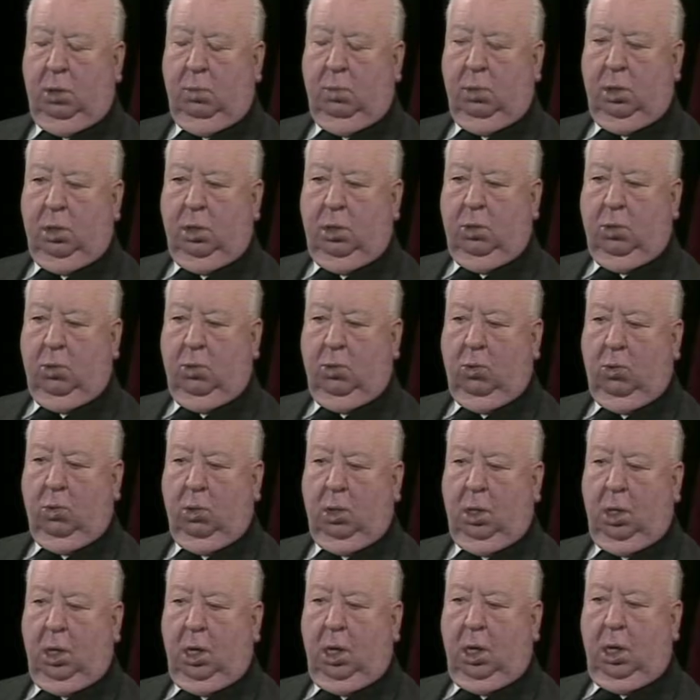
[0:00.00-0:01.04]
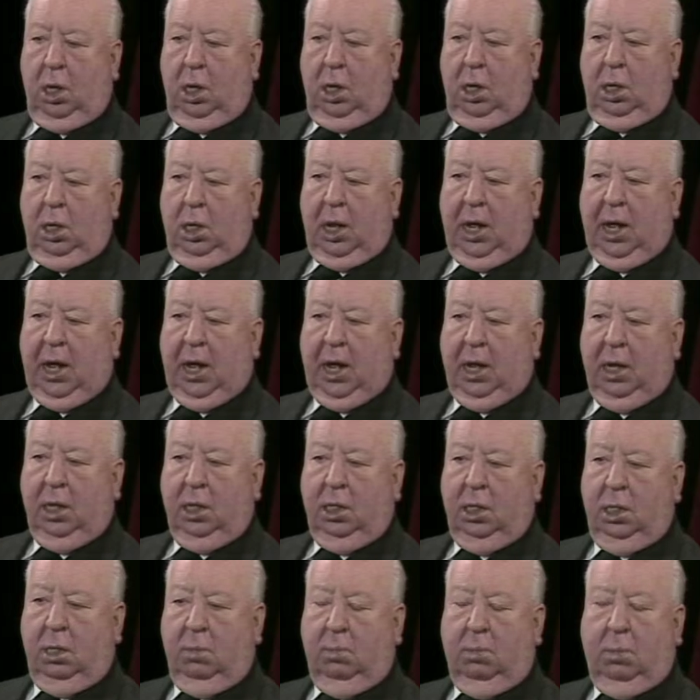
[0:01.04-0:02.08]
It was called The
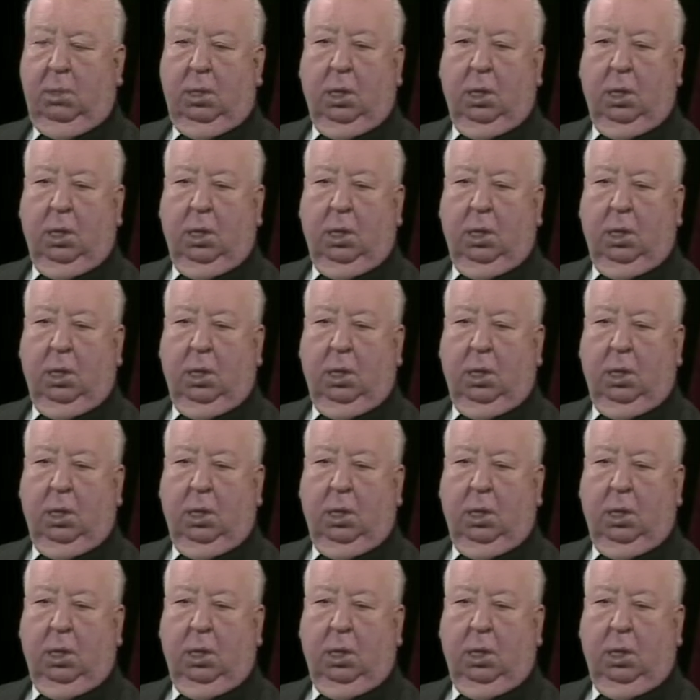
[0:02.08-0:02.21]
House of